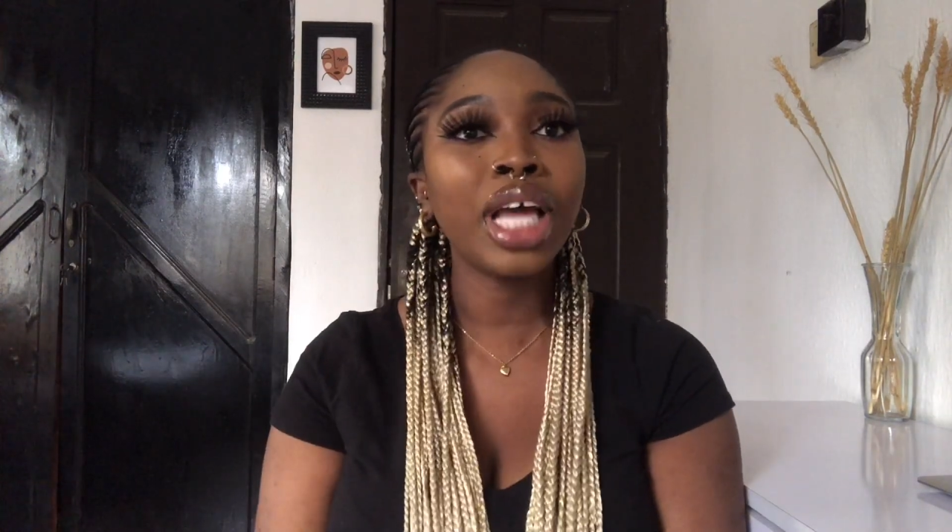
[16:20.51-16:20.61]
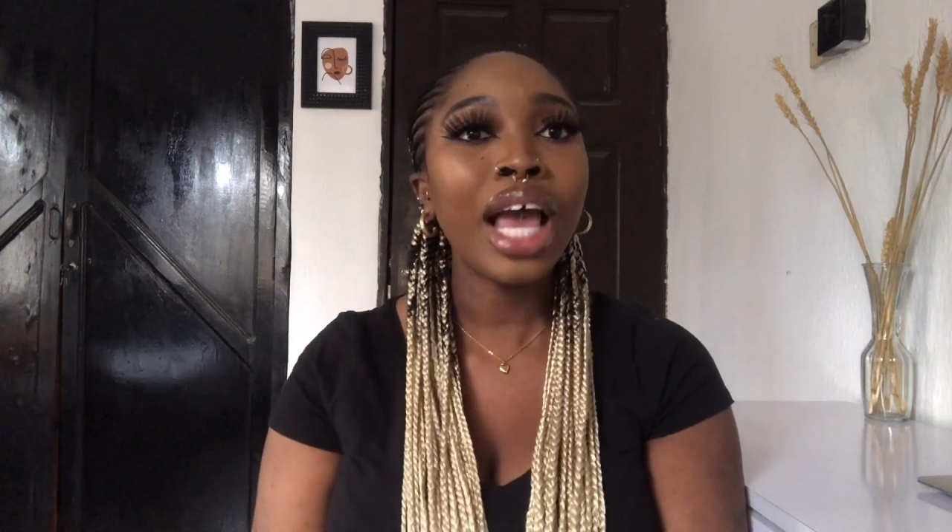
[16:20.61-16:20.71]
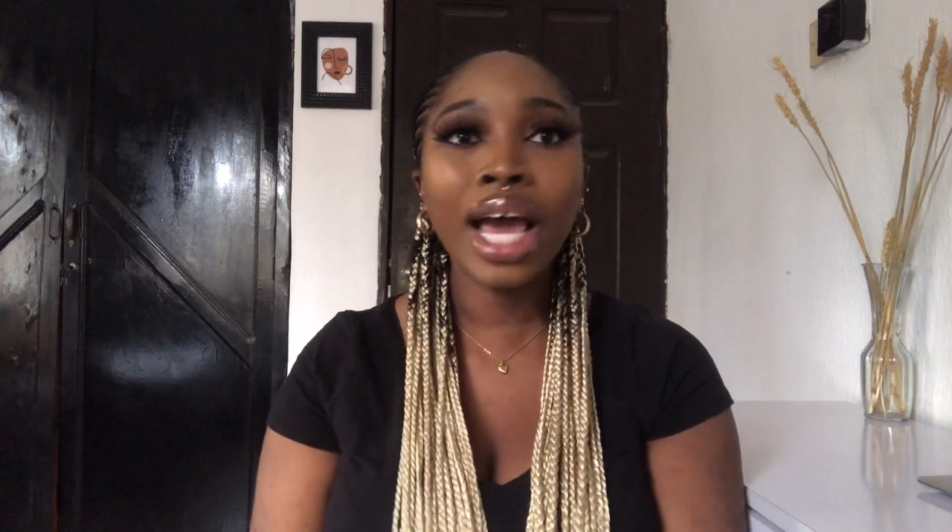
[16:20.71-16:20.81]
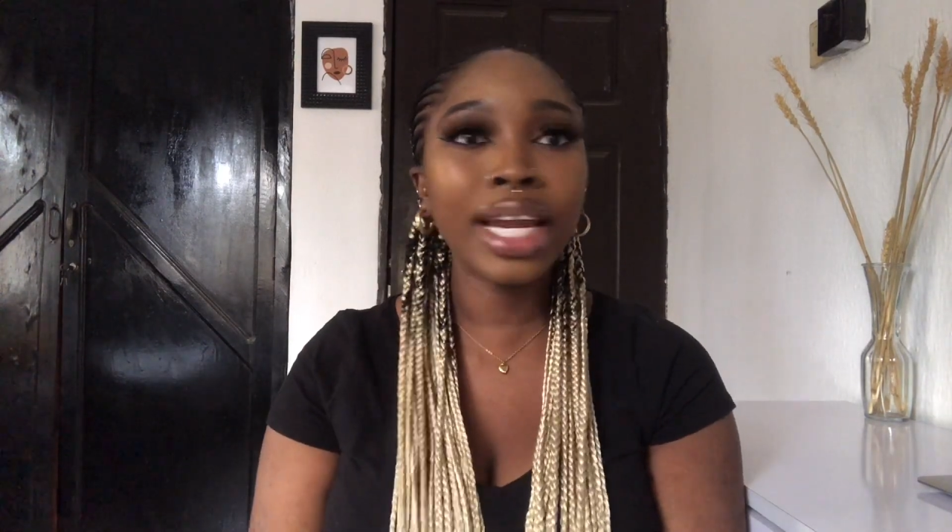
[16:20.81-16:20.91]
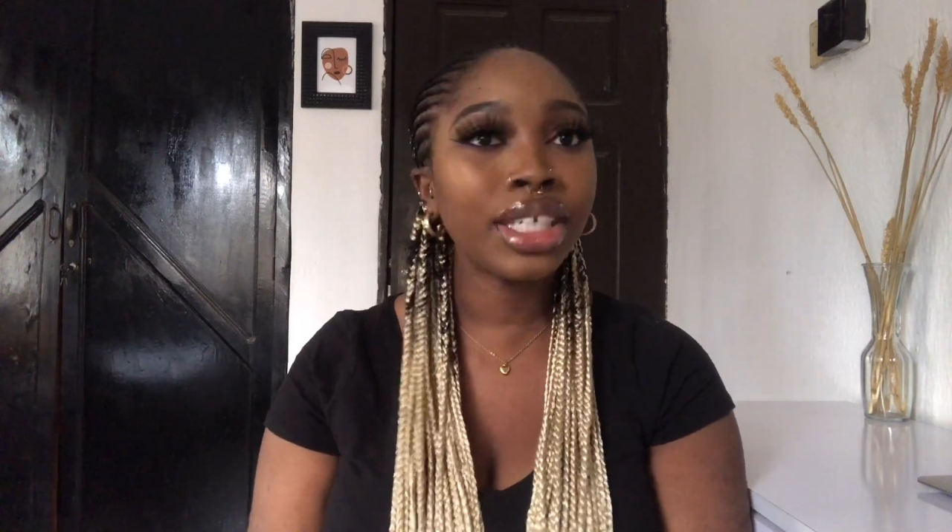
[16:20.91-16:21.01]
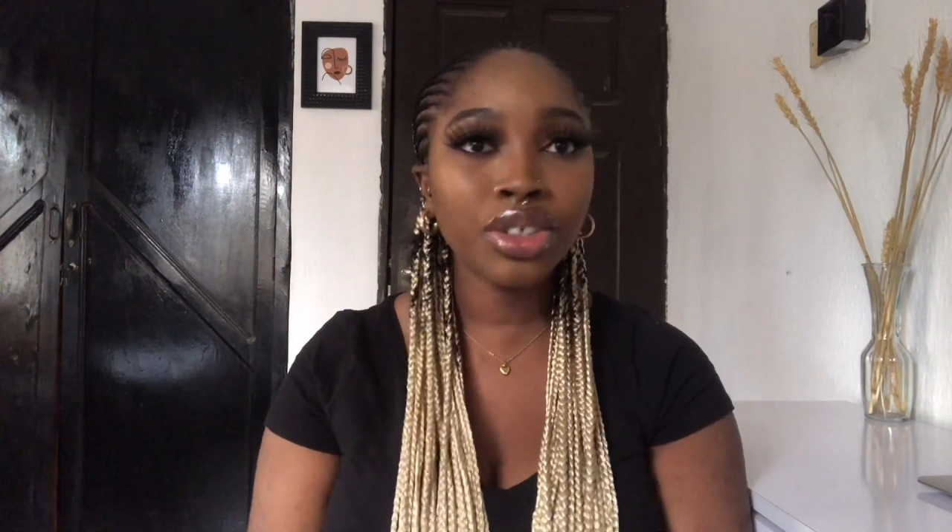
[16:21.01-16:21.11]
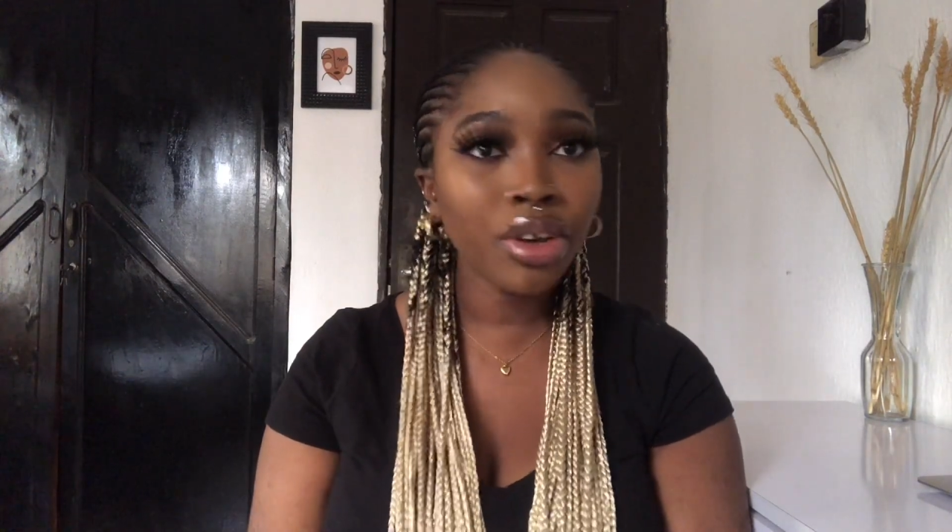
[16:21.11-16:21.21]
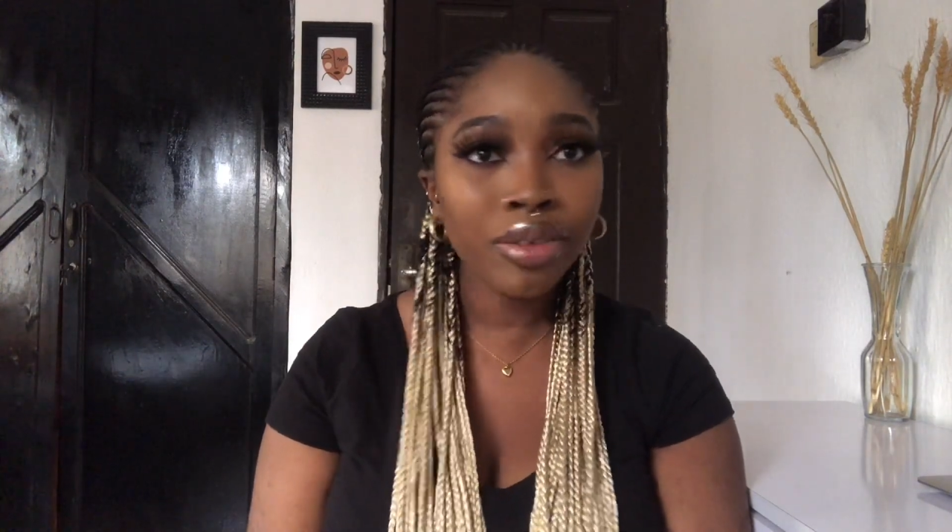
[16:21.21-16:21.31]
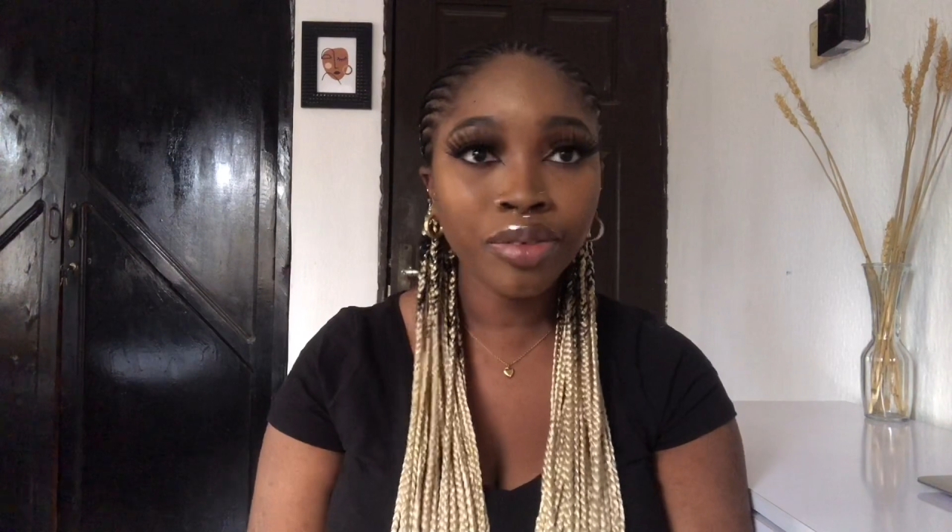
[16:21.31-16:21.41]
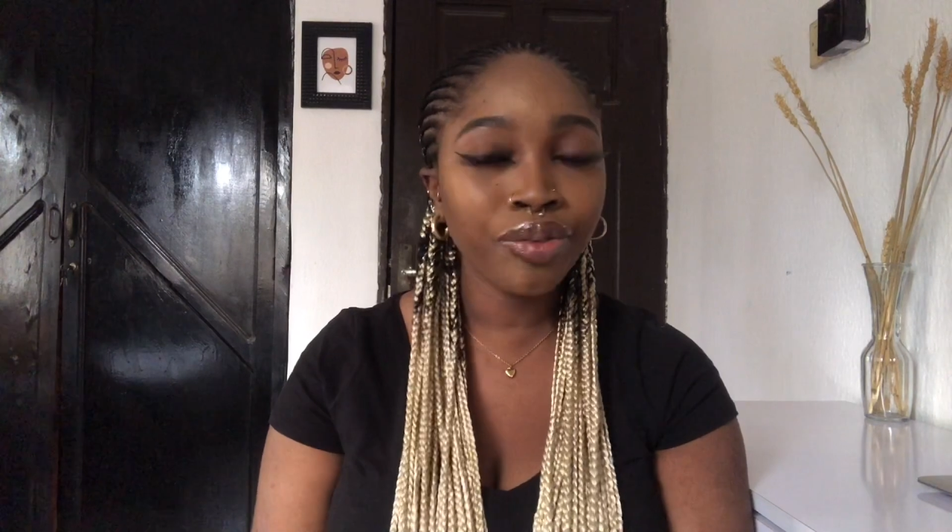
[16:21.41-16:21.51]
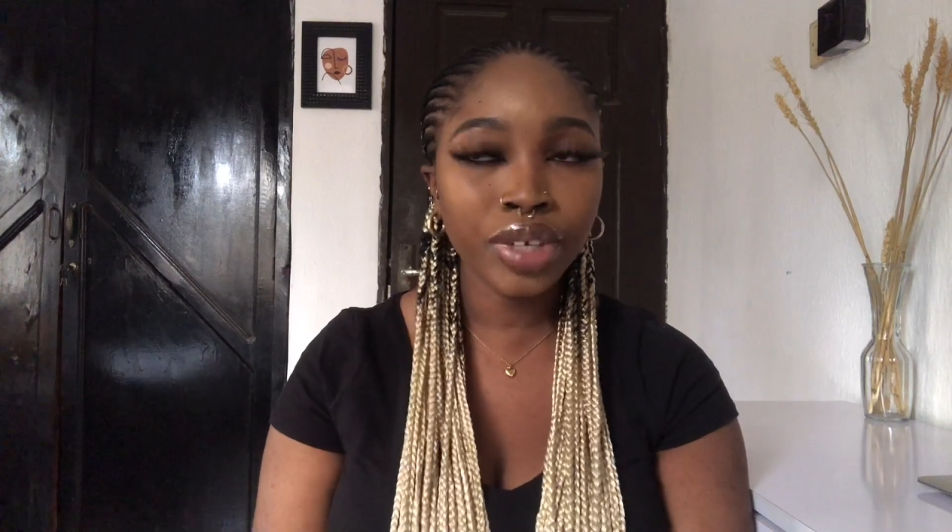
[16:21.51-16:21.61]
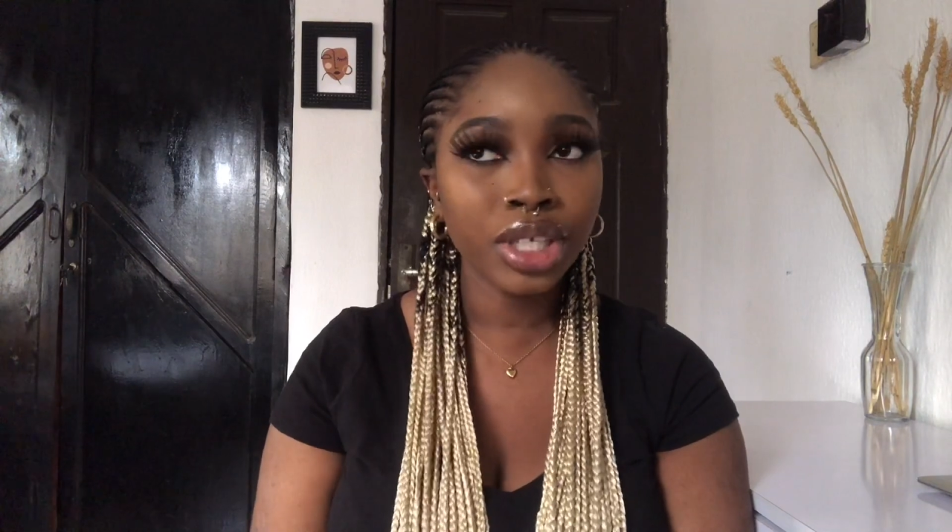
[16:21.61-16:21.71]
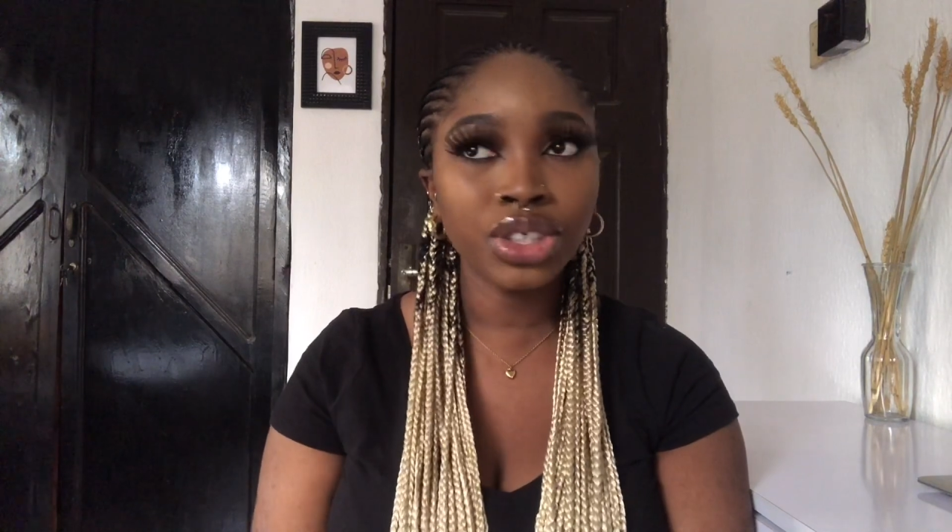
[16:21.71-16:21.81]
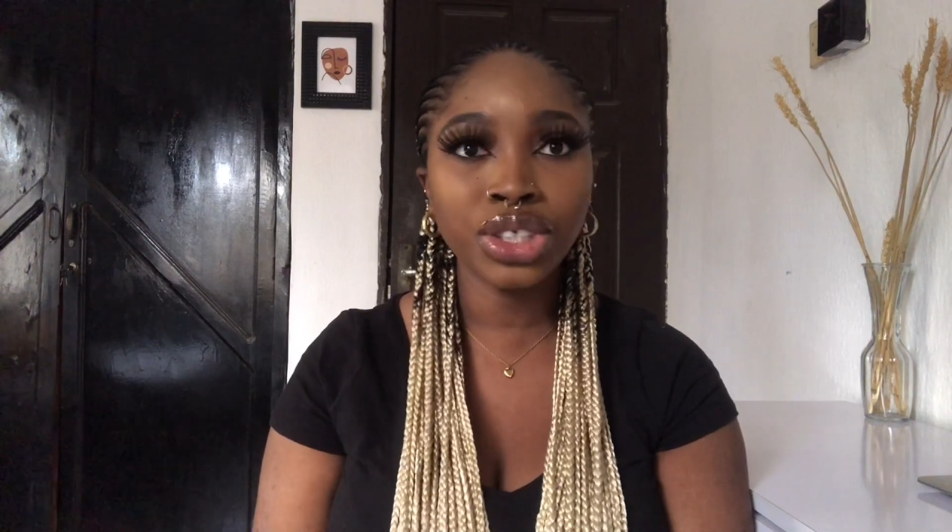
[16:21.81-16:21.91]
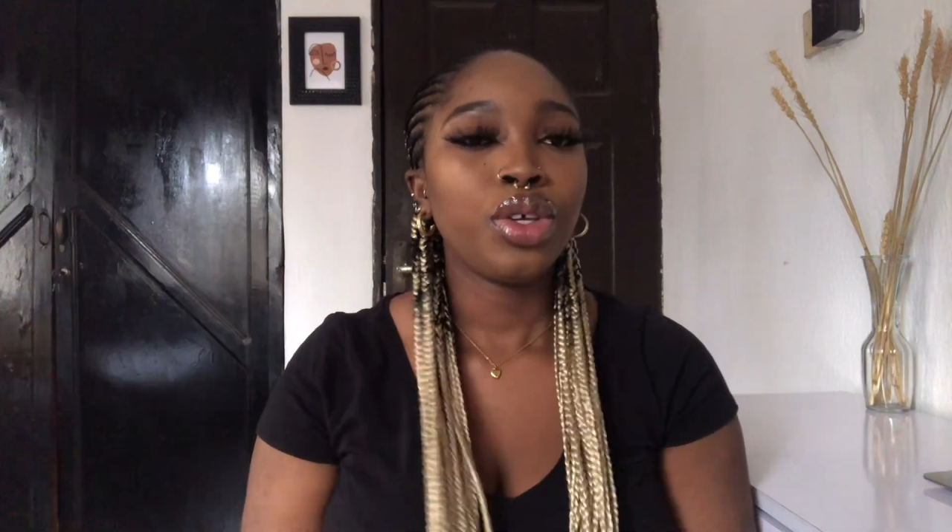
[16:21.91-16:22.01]
and I did not even
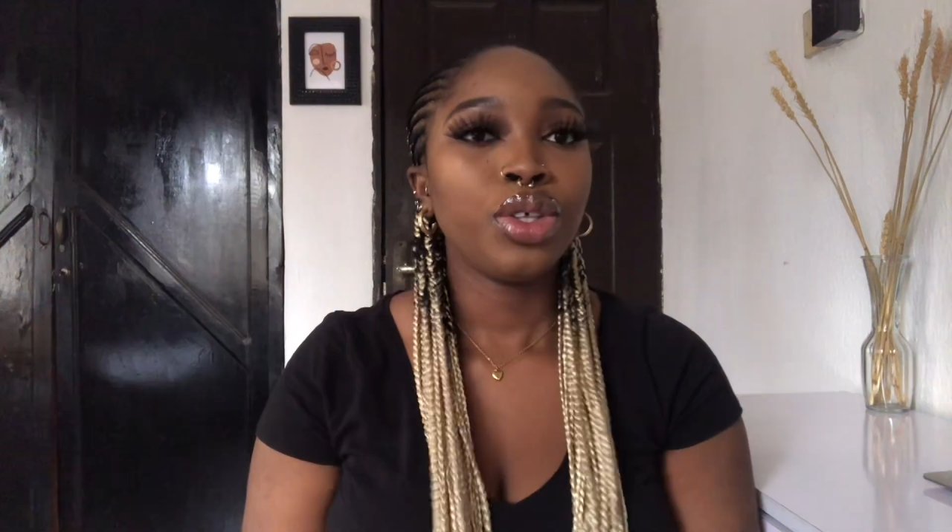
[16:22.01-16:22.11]
finish it.